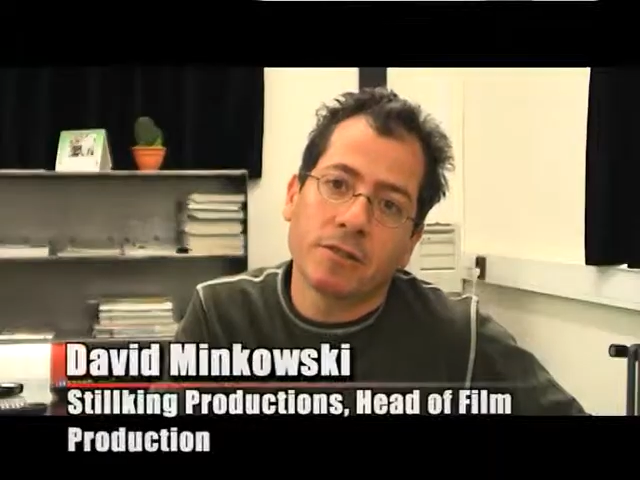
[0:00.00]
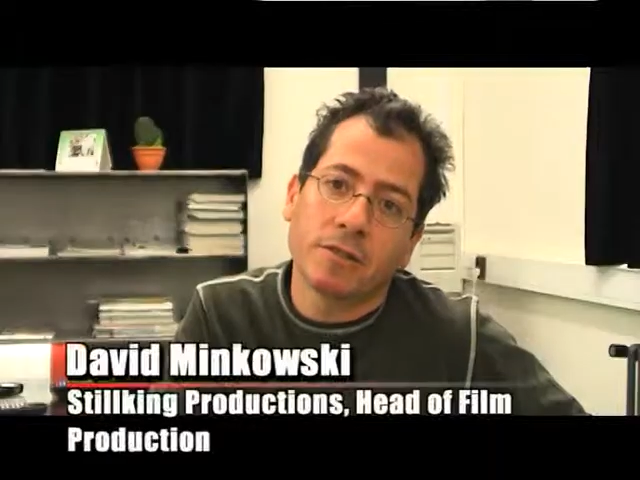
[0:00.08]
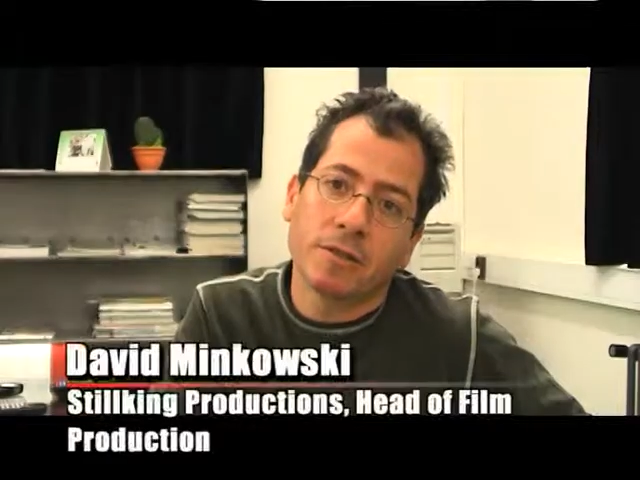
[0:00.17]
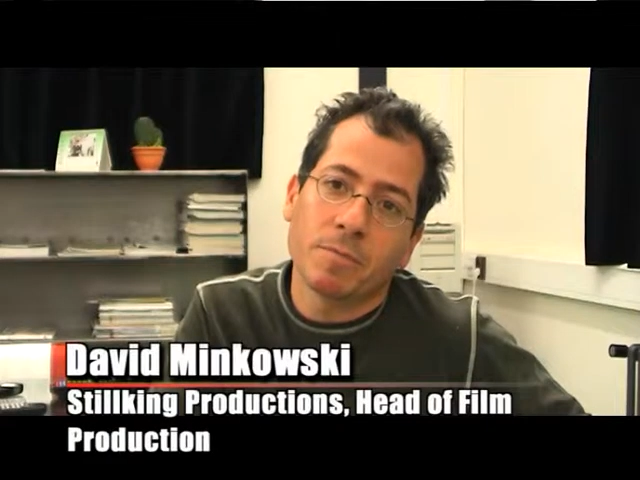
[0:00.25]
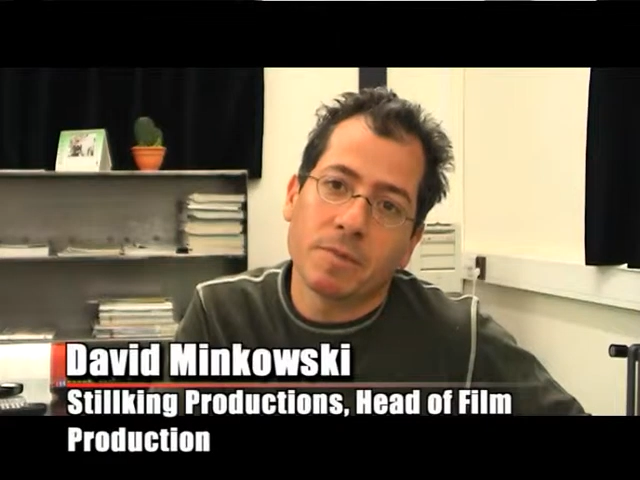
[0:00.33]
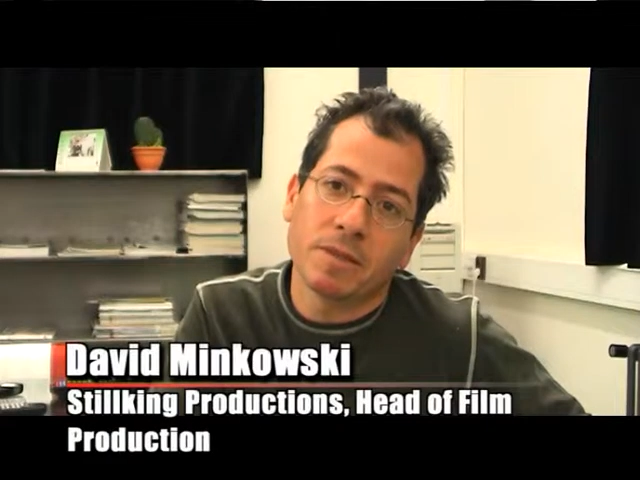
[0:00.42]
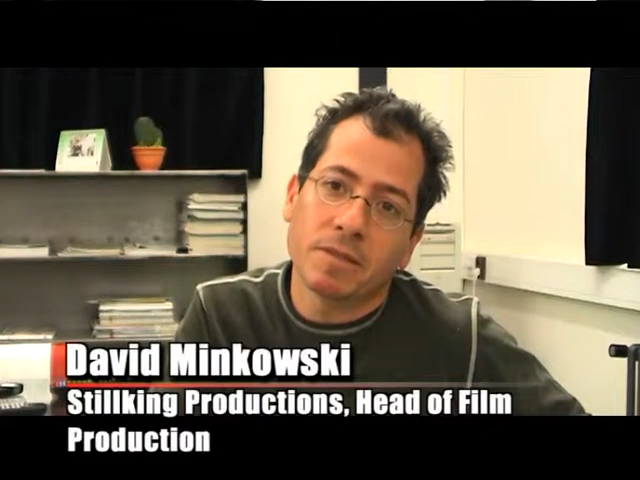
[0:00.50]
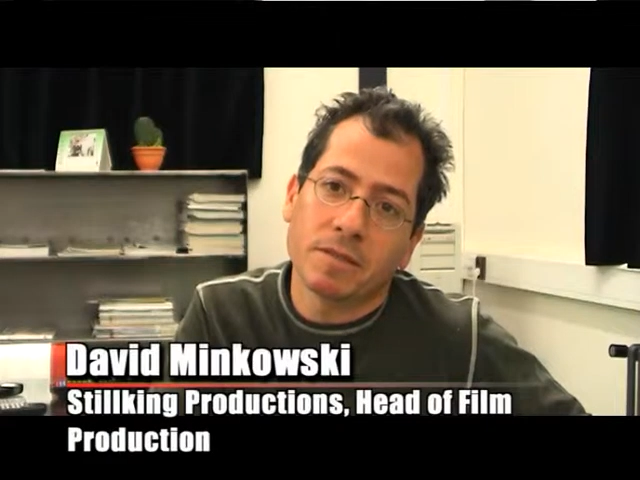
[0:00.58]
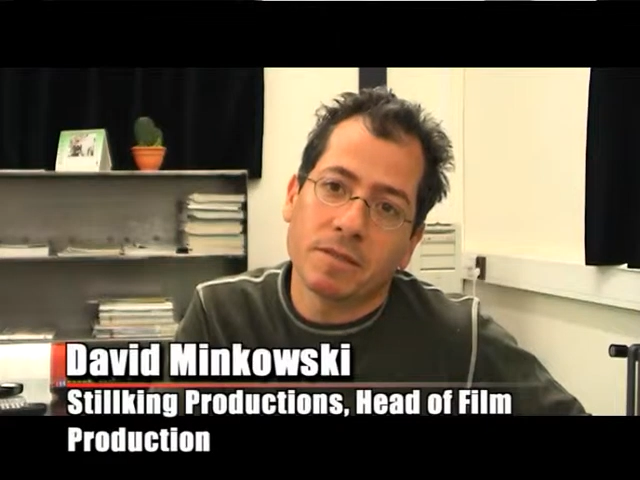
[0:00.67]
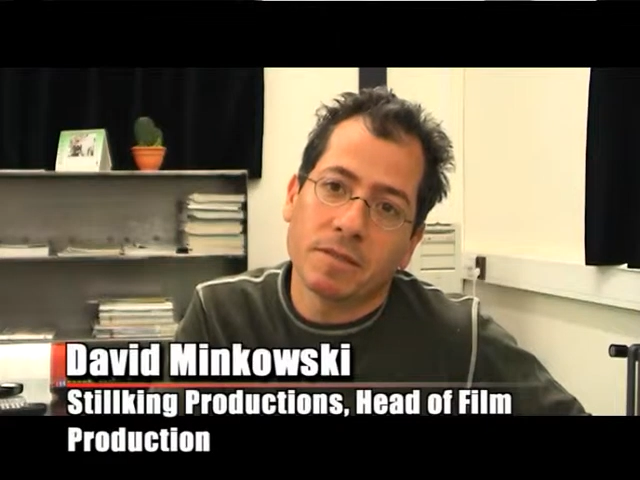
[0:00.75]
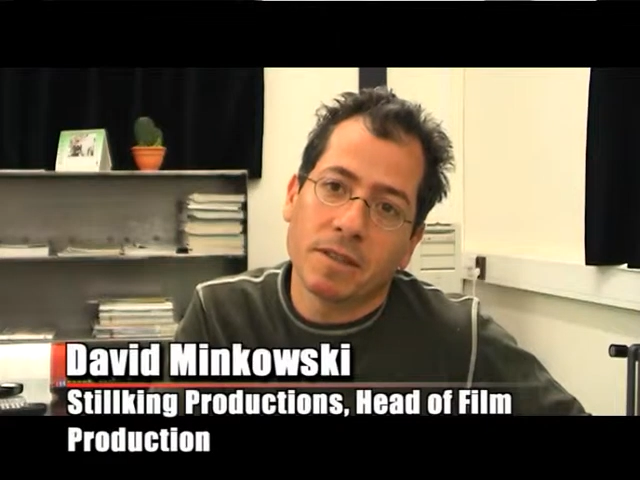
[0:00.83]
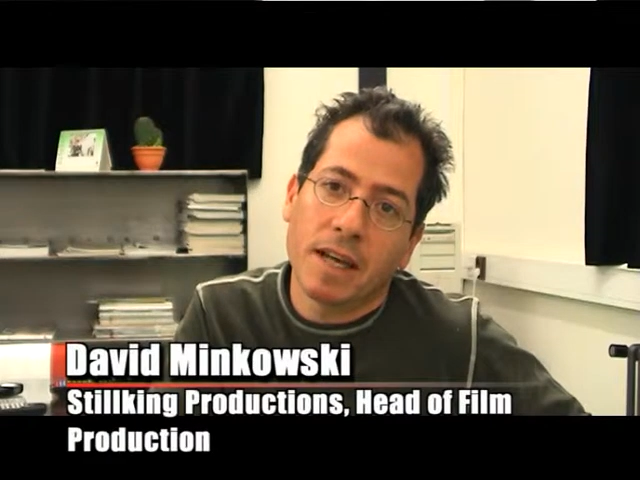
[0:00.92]
Europe is
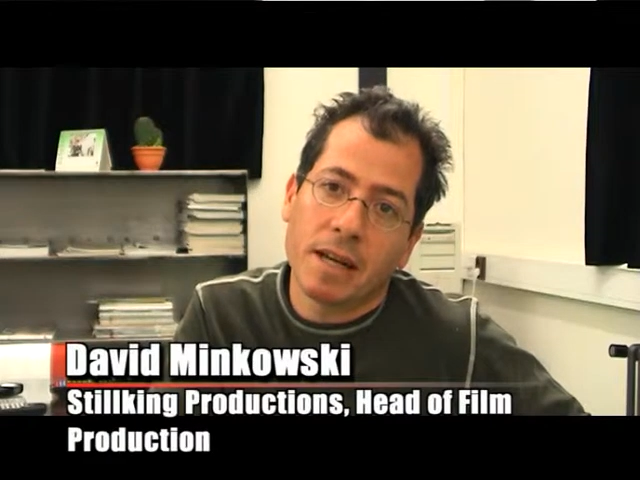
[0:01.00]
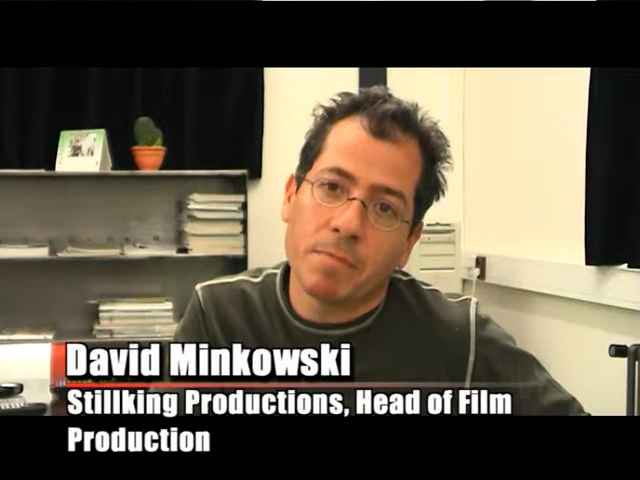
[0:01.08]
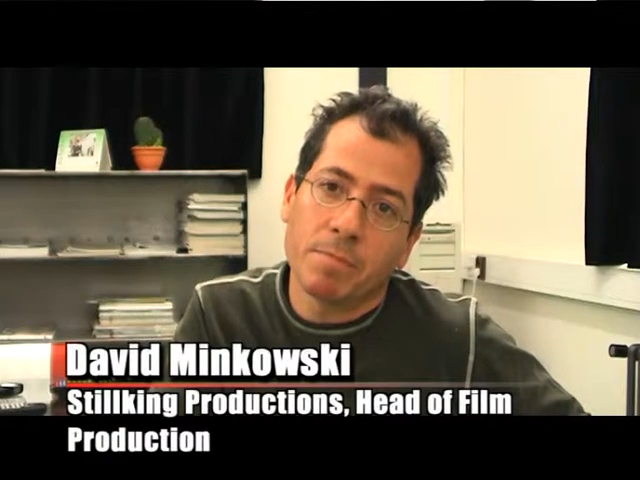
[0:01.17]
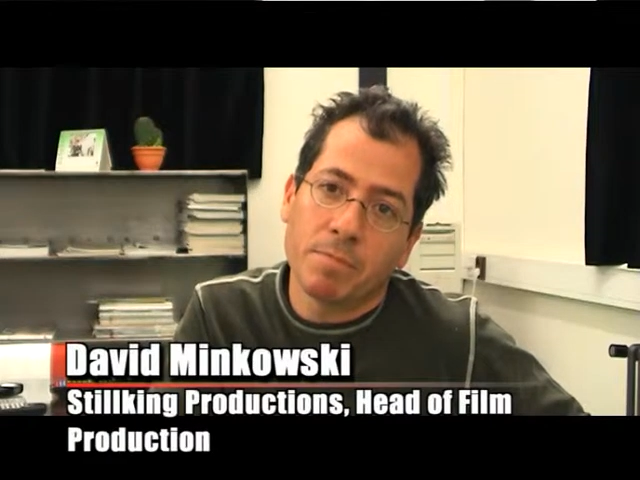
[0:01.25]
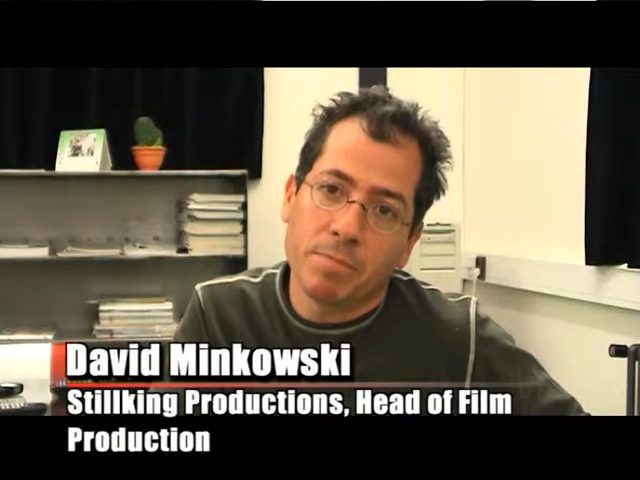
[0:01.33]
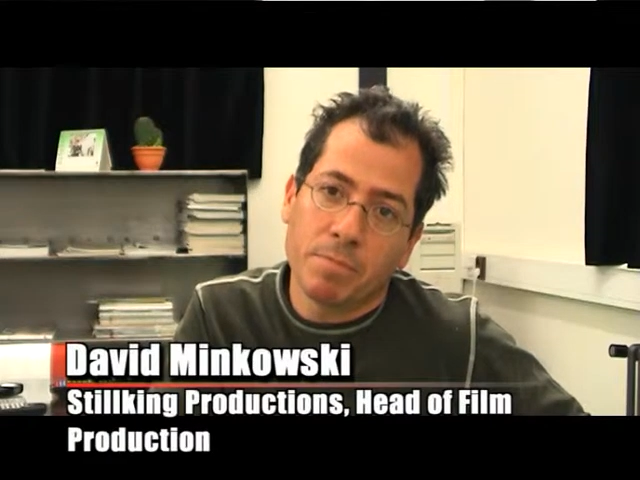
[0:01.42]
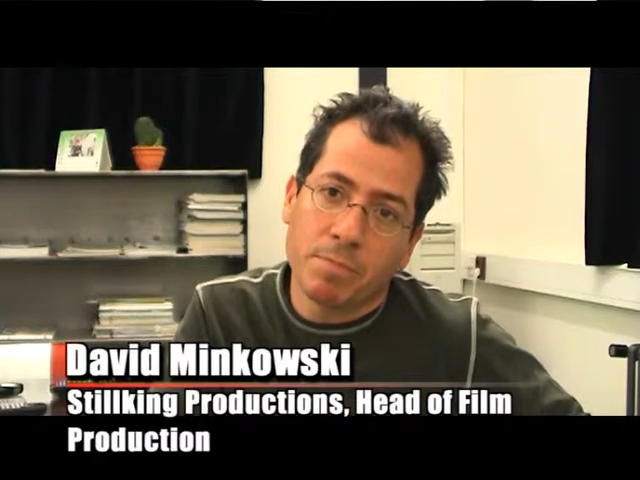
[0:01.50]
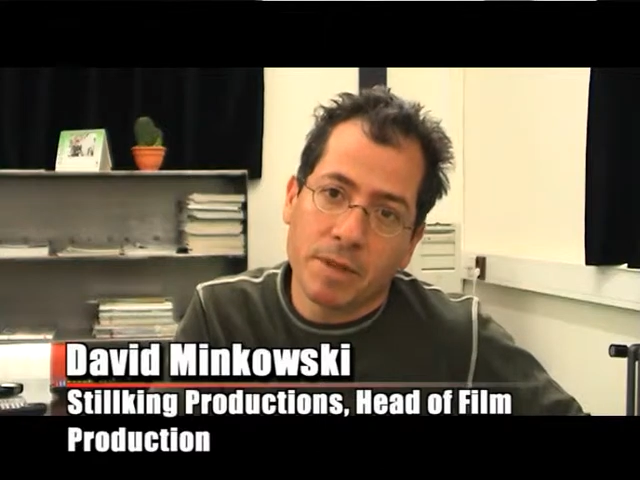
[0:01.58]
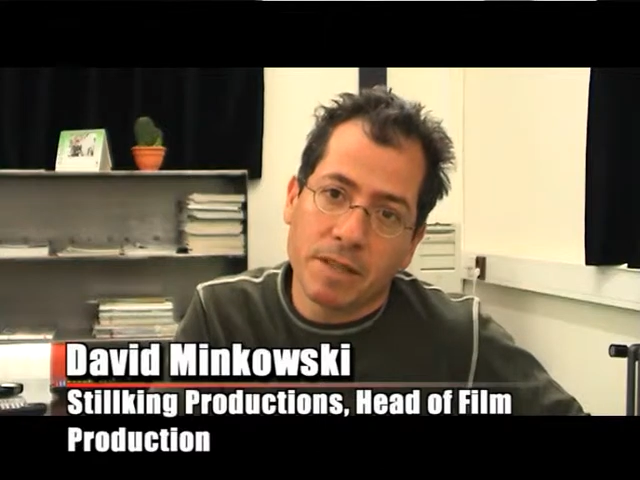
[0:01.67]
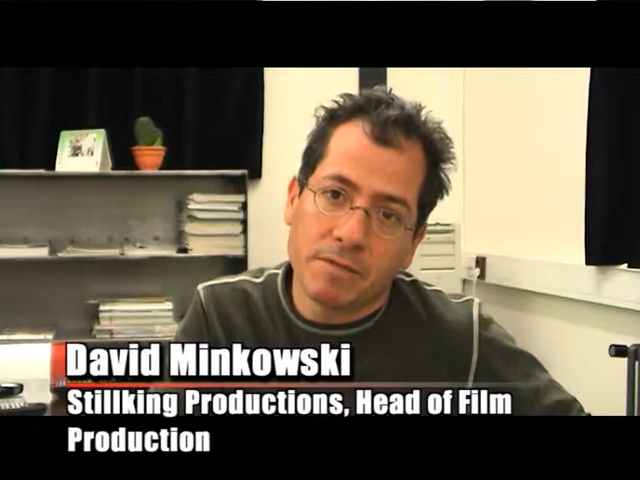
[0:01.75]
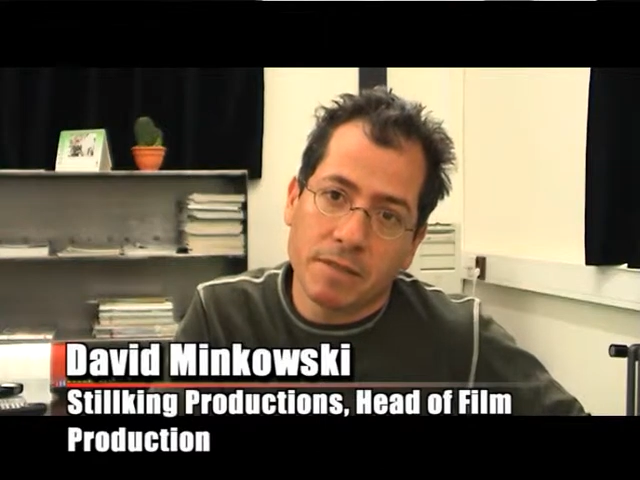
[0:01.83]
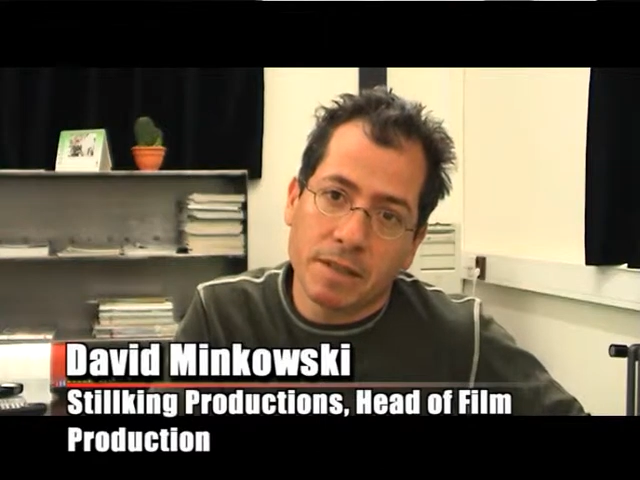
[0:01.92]
at a
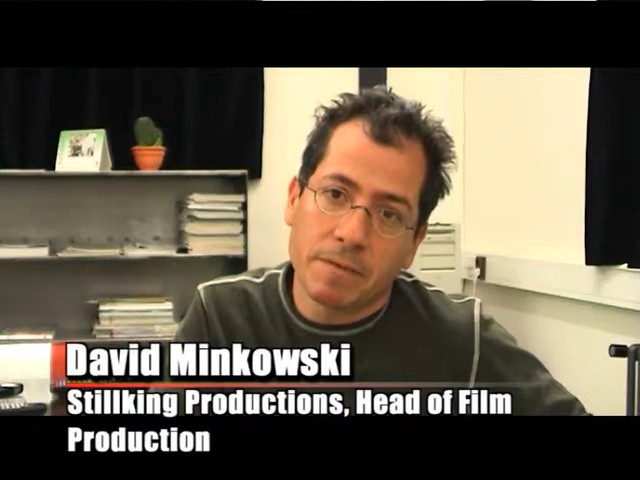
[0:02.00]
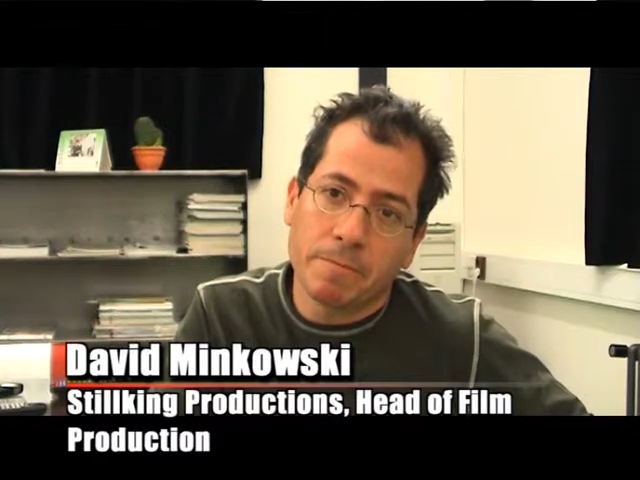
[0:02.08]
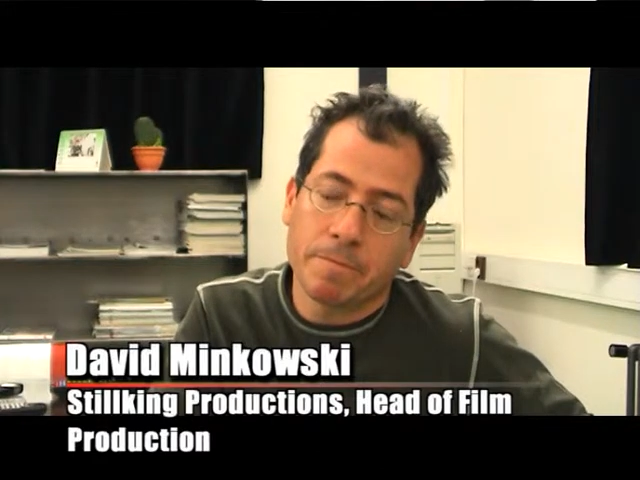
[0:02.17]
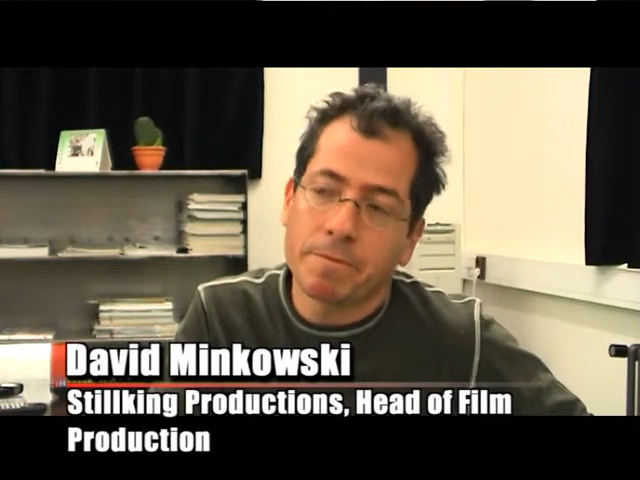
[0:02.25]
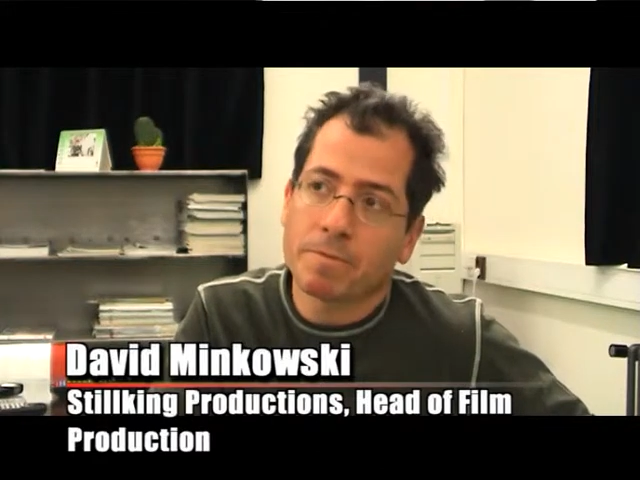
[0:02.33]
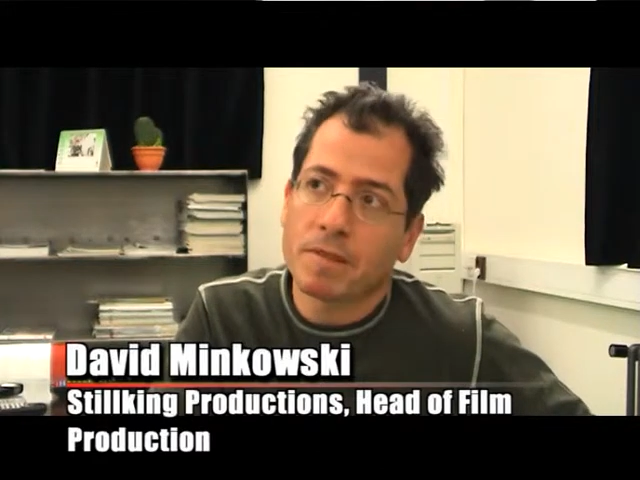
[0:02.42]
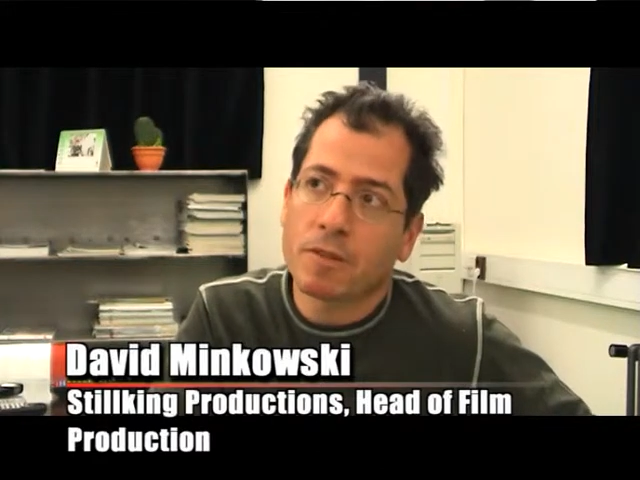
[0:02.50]
bit of a